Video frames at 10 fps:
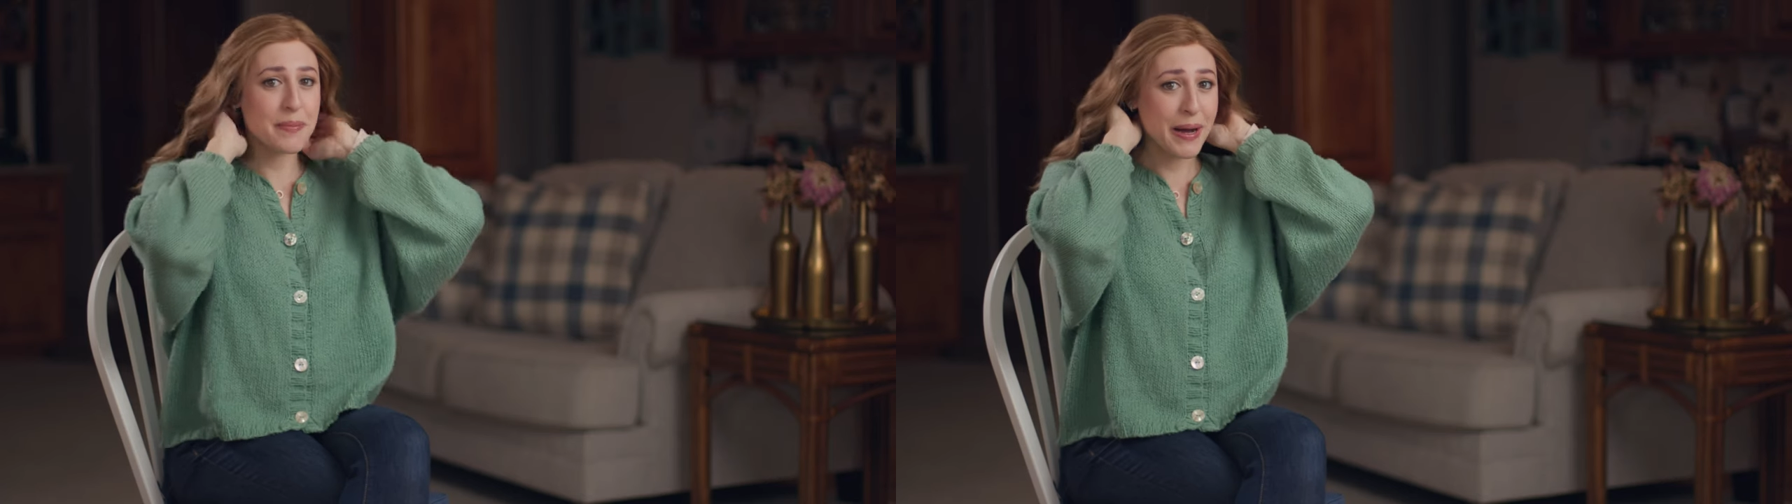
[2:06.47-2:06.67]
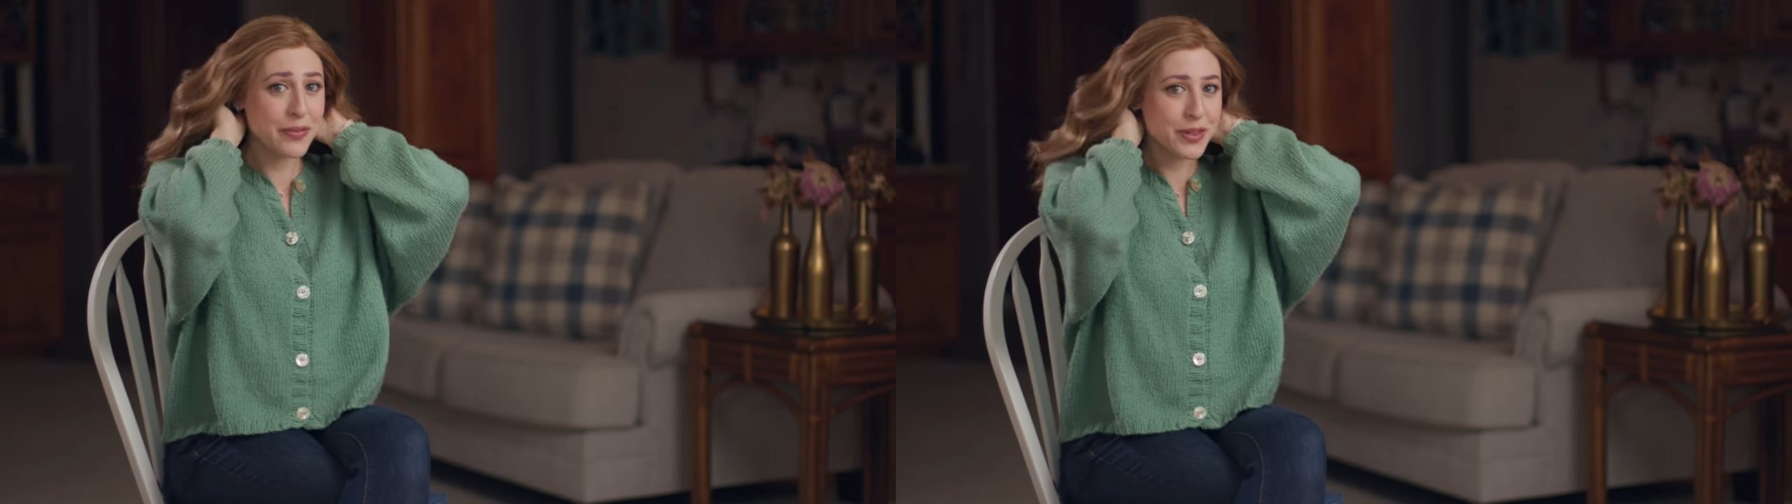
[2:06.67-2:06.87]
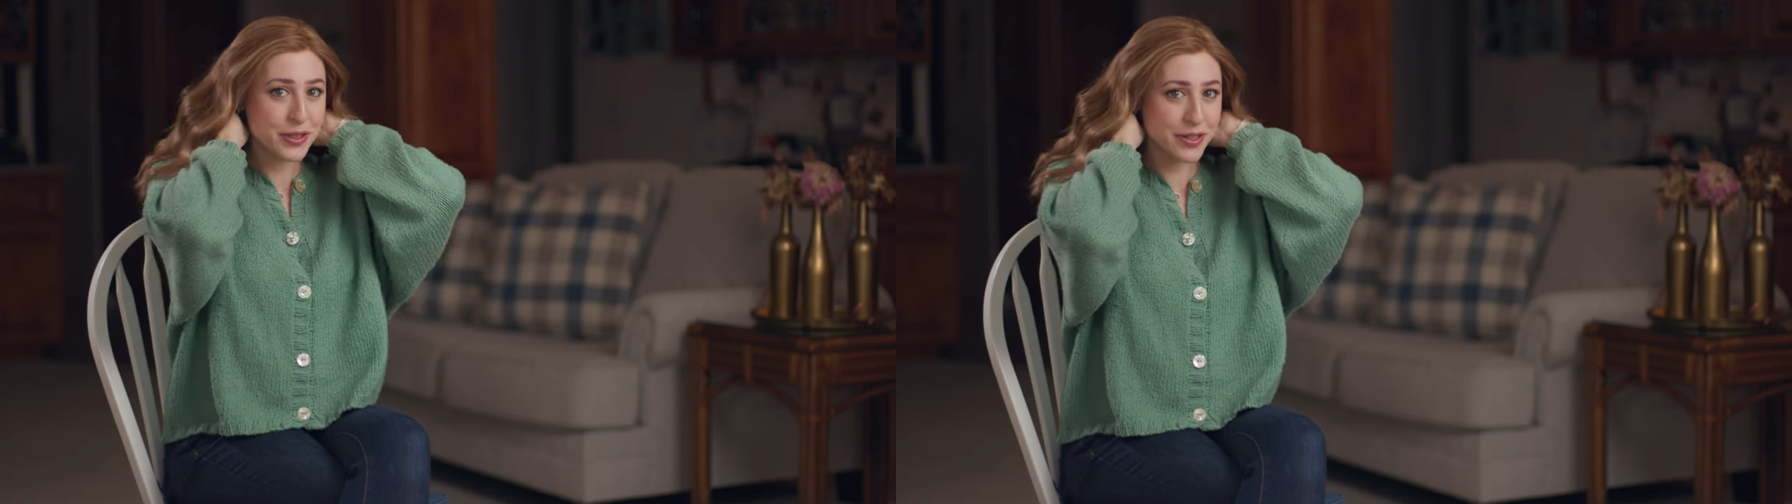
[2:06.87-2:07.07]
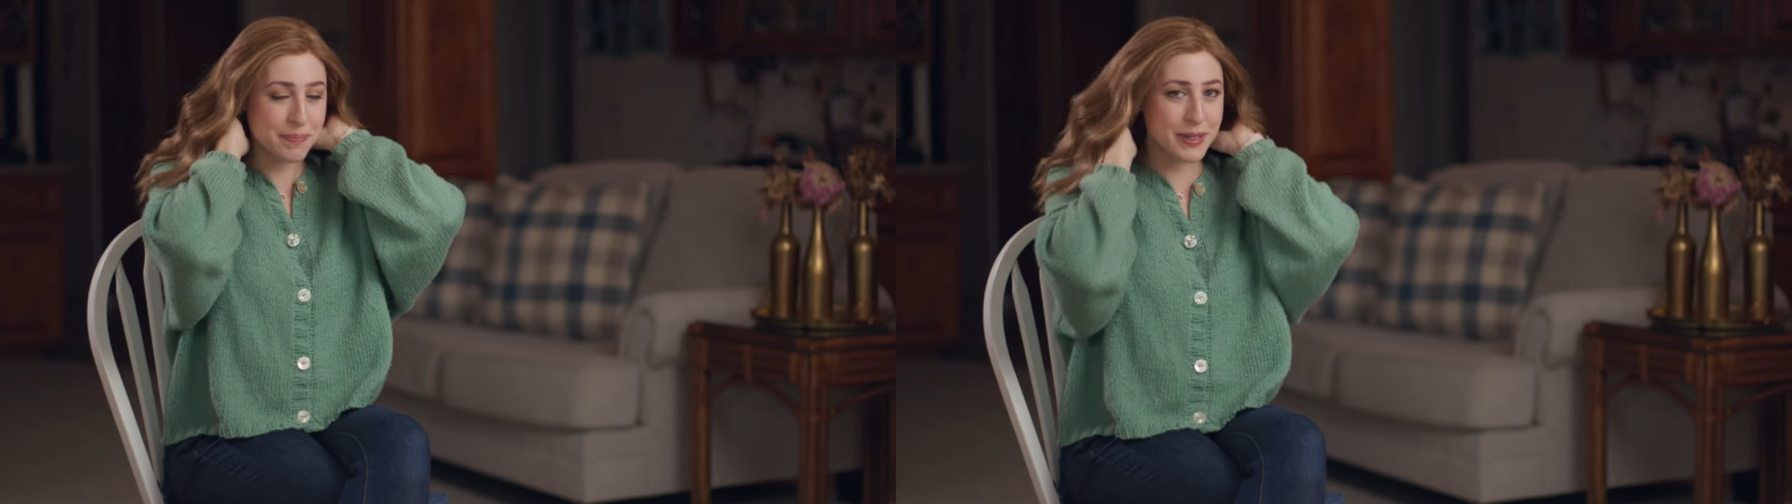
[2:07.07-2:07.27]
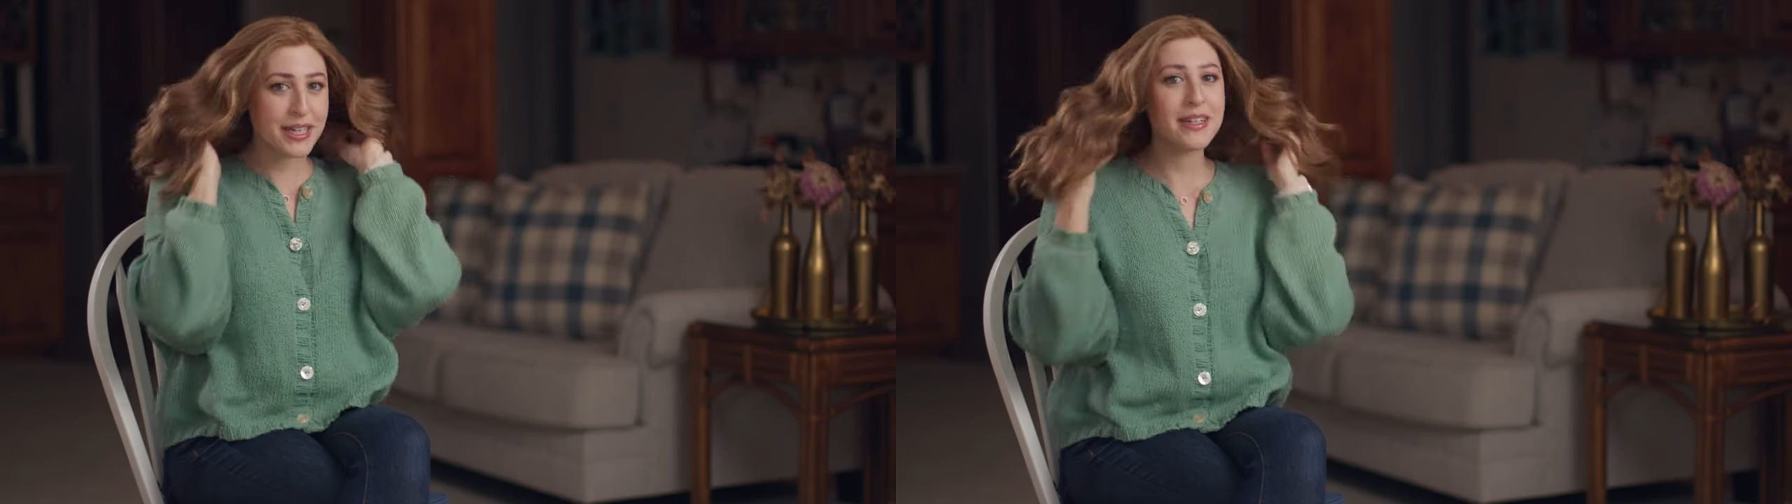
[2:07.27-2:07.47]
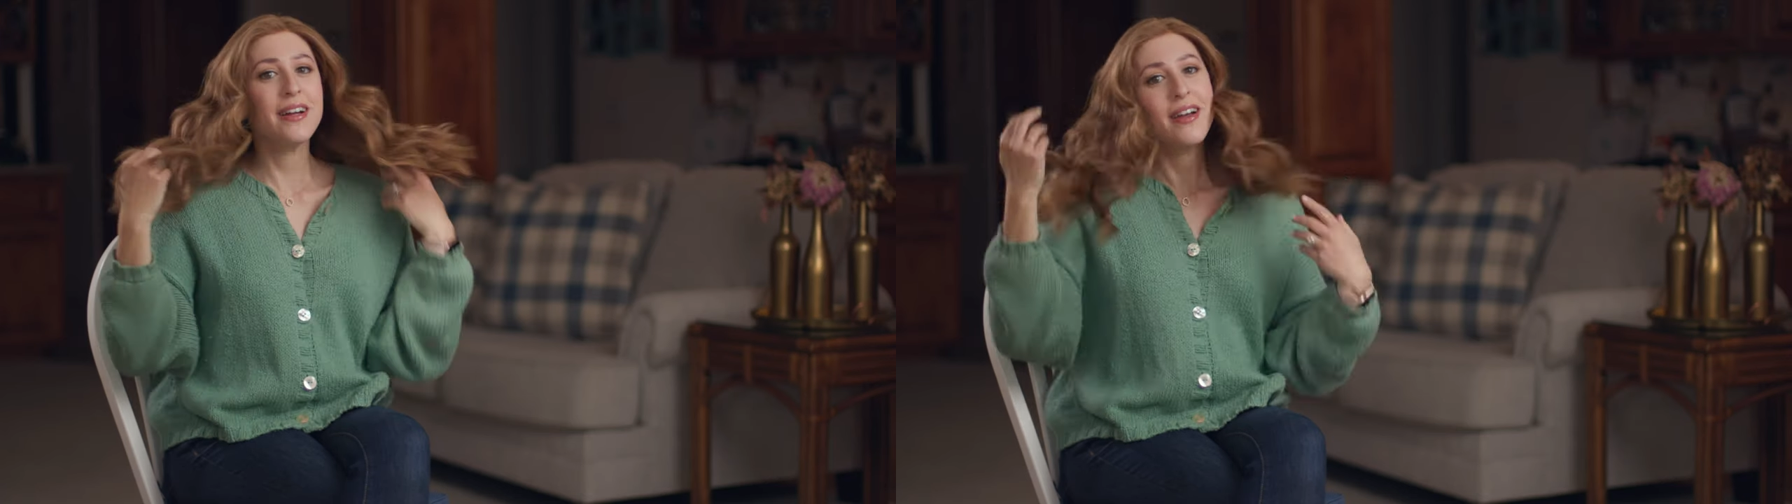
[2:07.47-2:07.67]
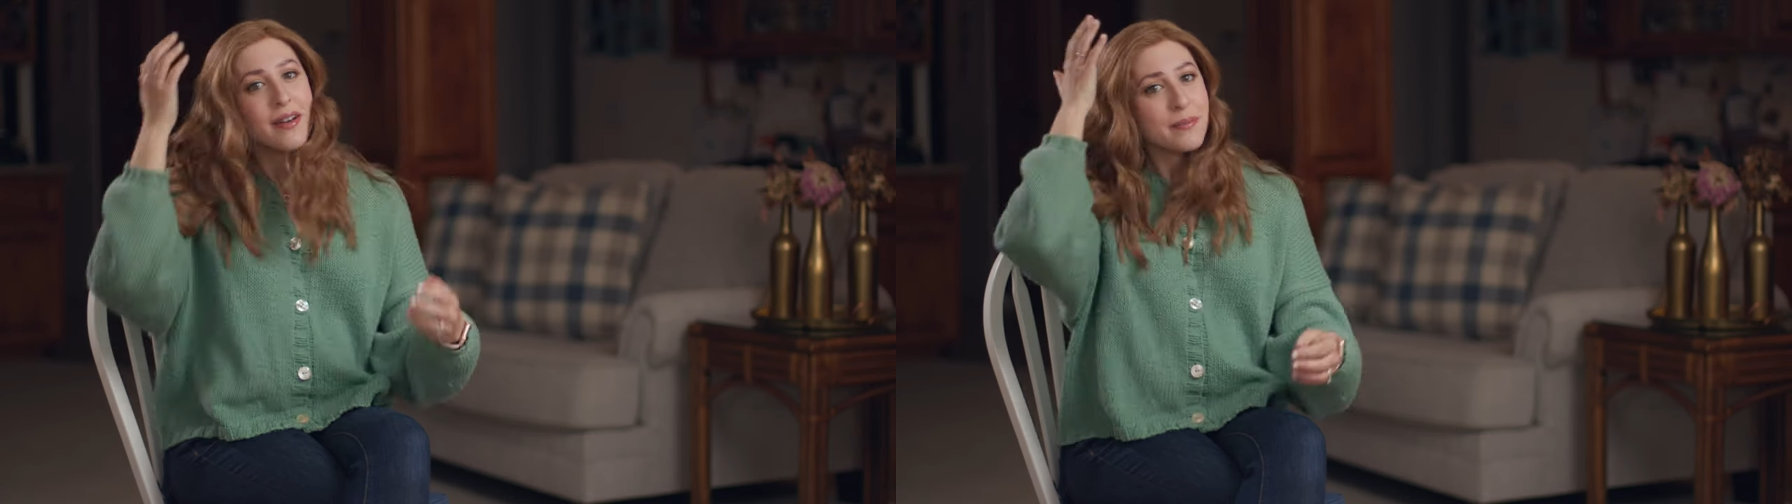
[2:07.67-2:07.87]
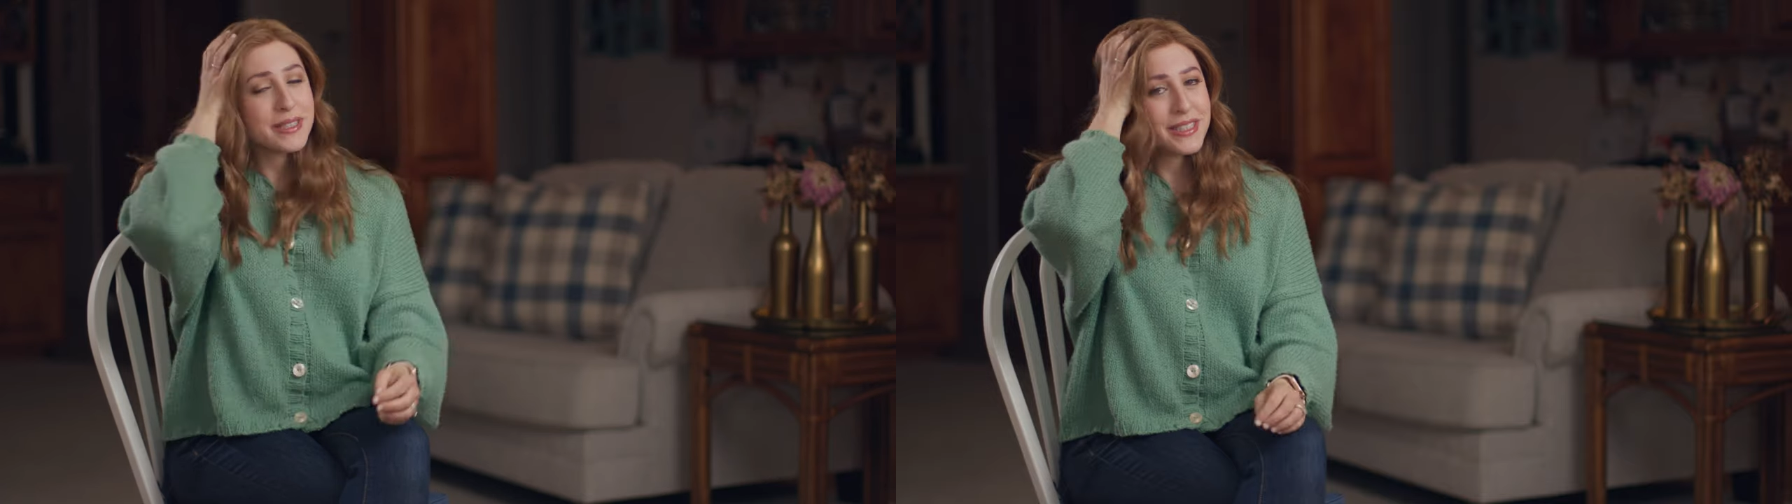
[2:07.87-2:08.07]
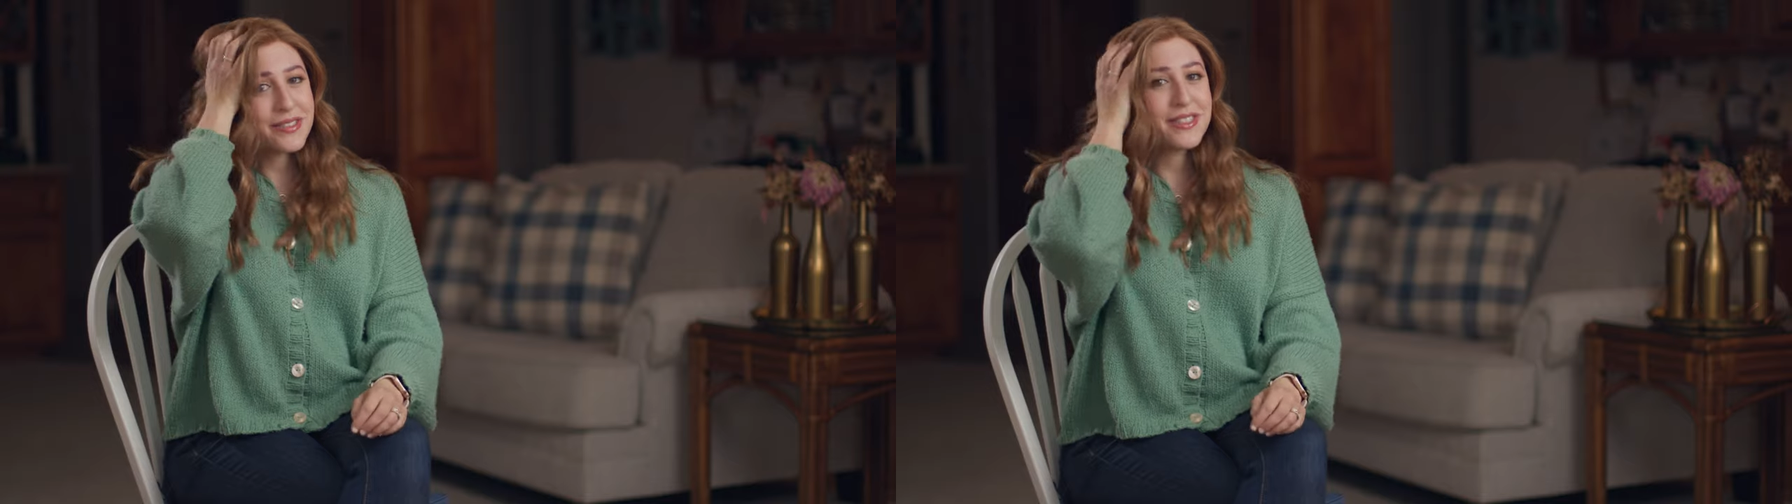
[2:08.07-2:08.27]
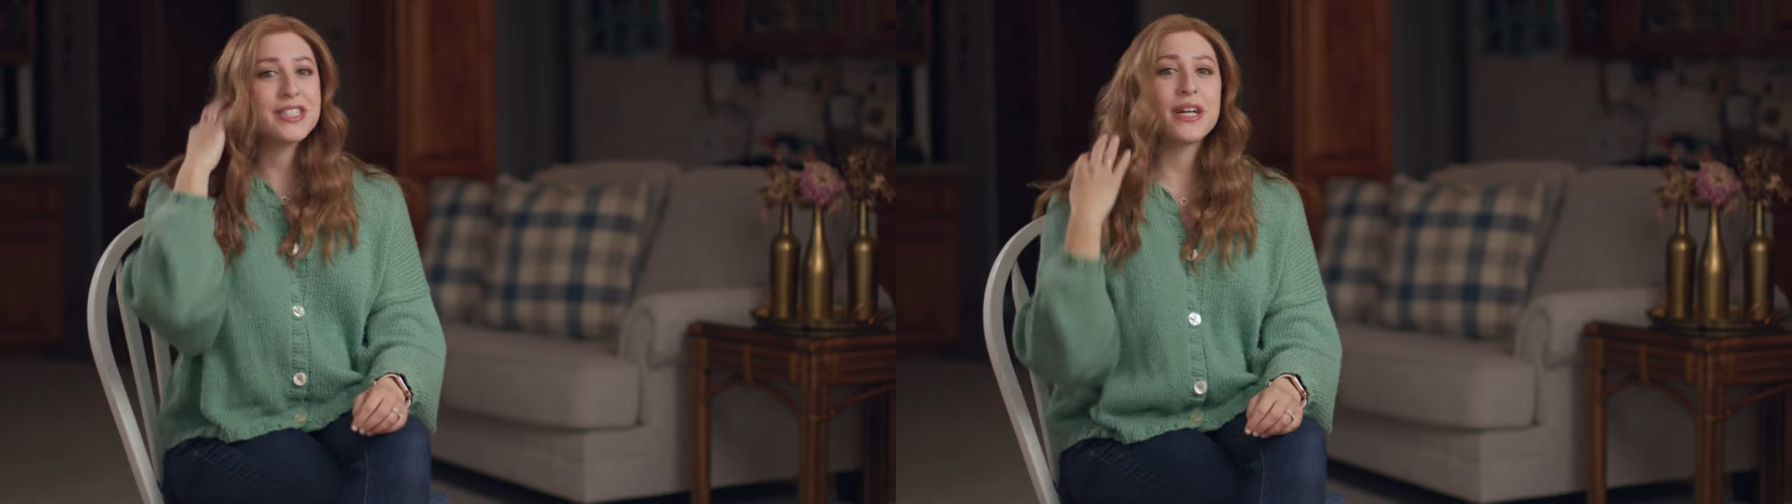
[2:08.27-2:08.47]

about the Gripper, please reach